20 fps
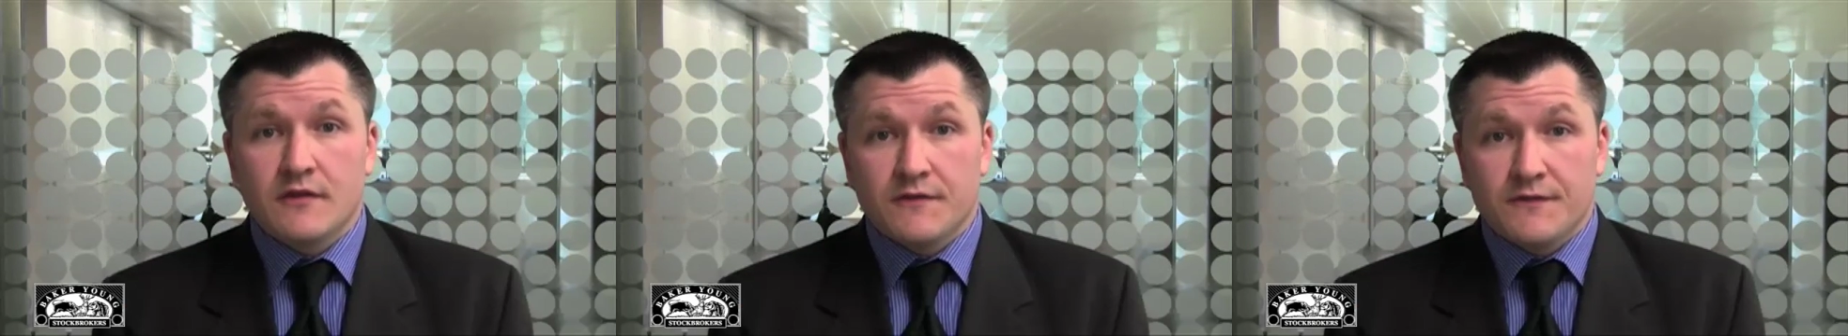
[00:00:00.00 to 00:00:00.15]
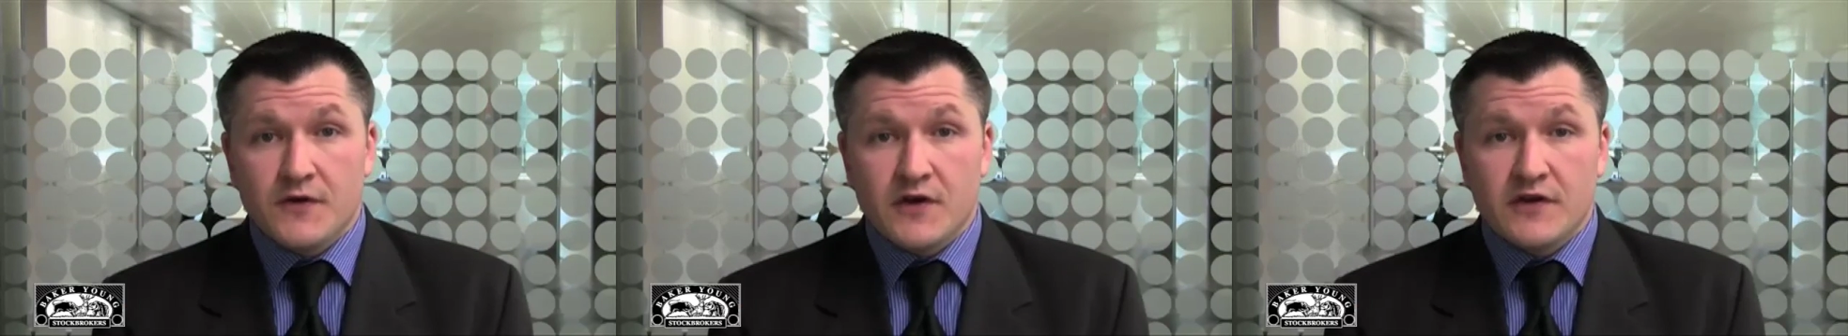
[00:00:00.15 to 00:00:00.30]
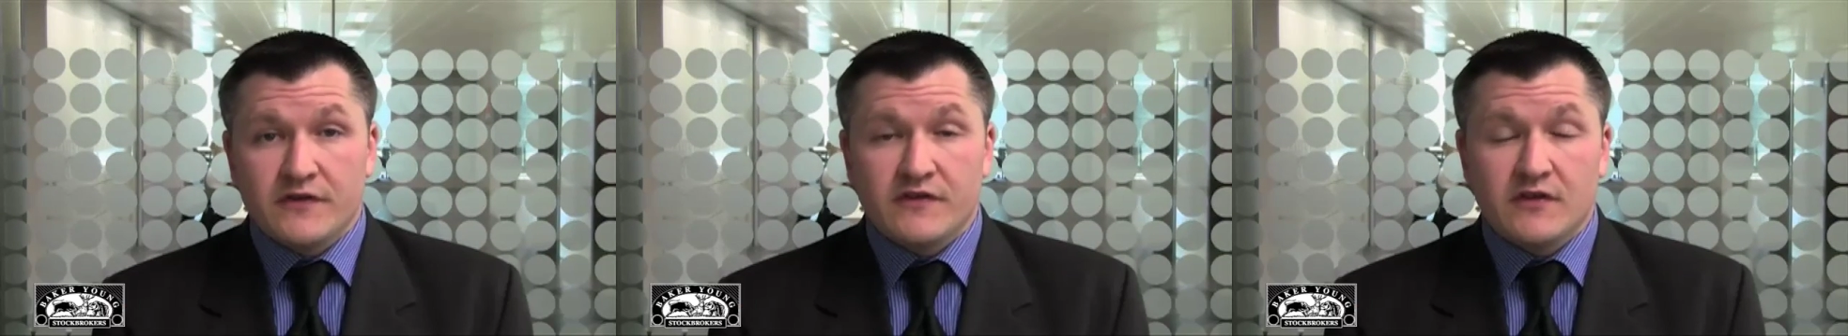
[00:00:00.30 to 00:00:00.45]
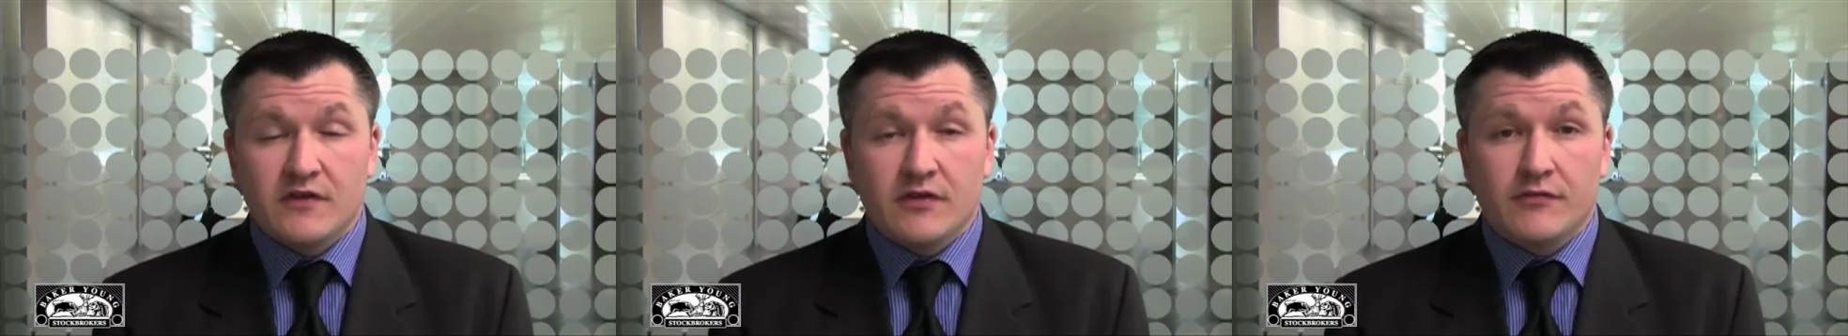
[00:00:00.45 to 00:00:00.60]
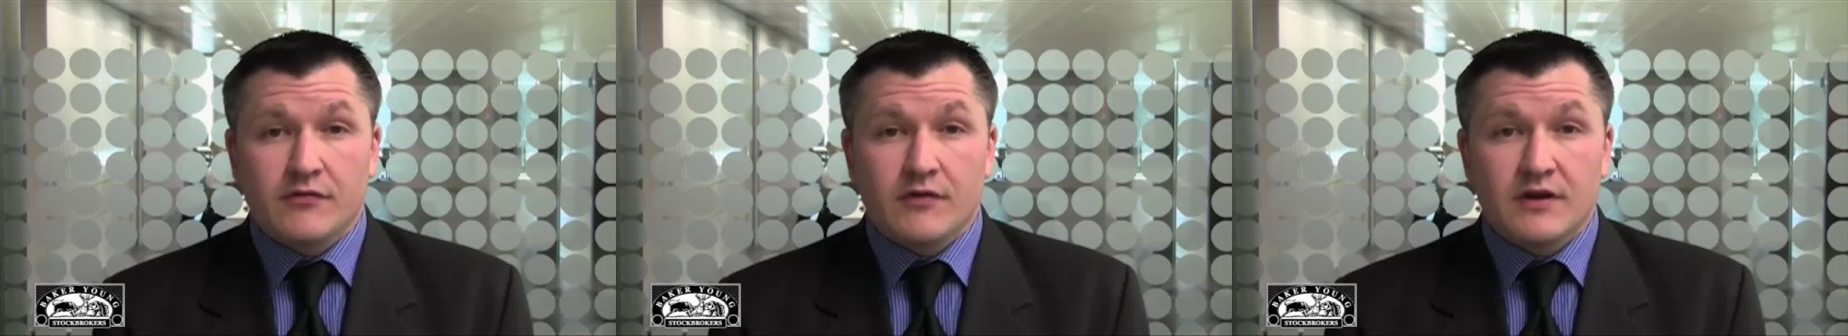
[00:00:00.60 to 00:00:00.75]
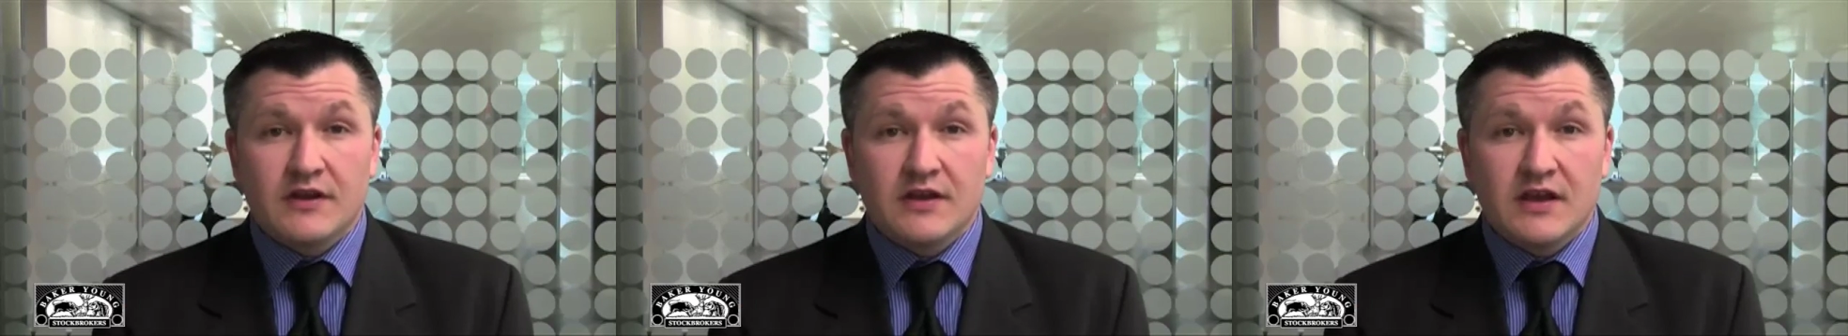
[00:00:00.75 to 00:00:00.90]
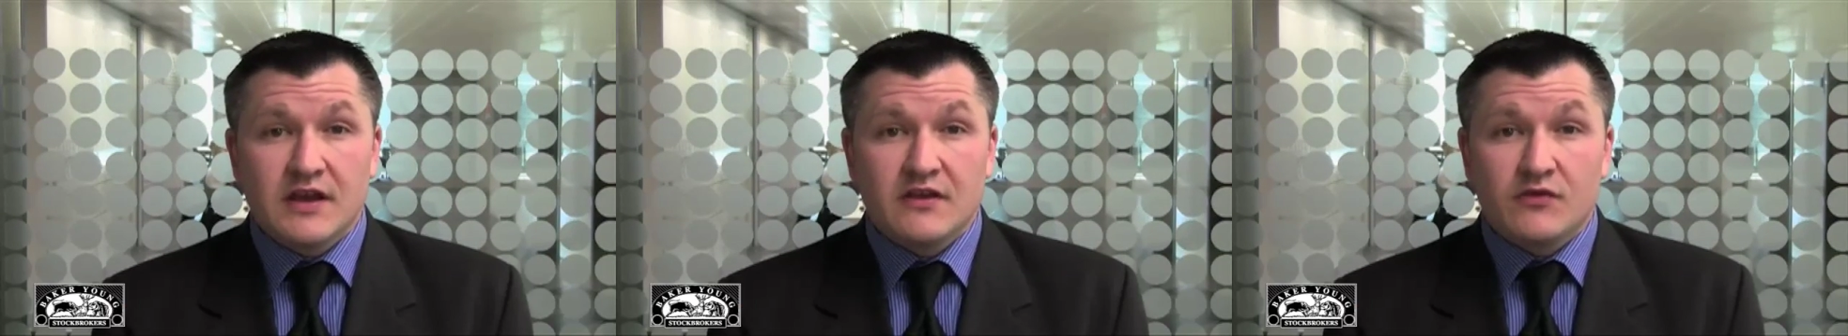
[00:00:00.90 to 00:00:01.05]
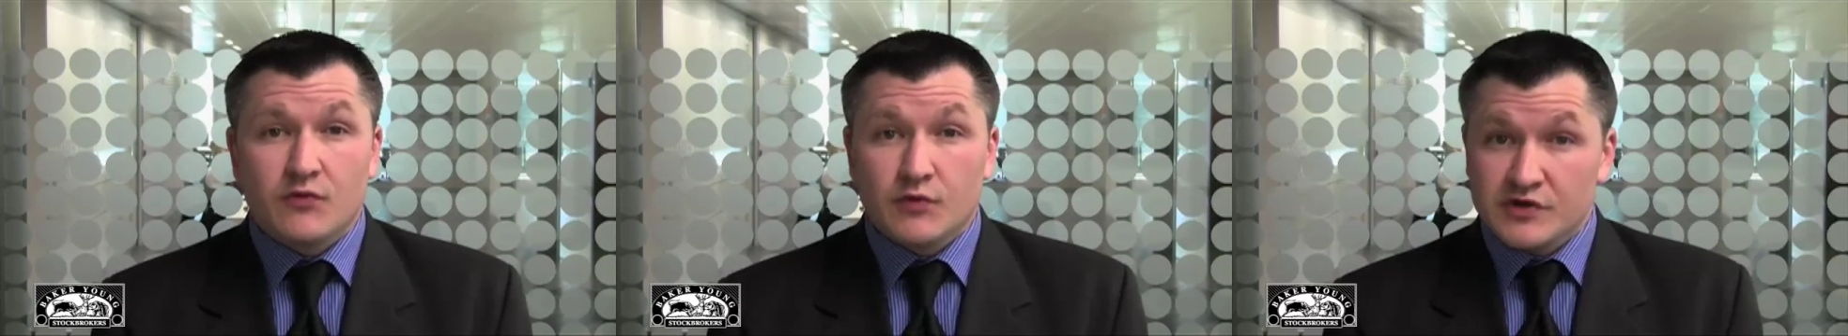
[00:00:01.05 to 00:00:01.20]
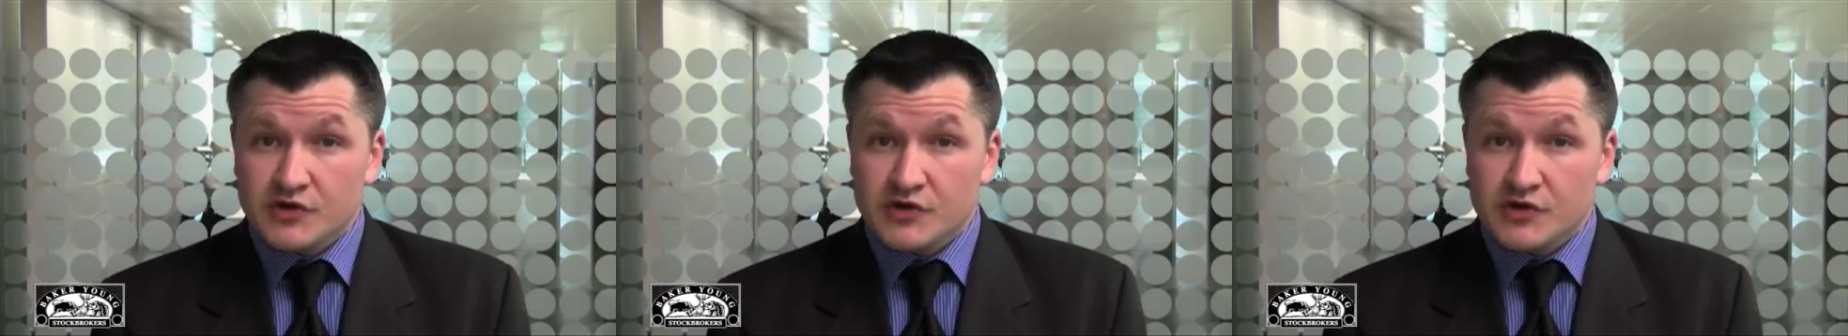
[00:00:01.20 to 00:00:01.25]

the first in 3 years,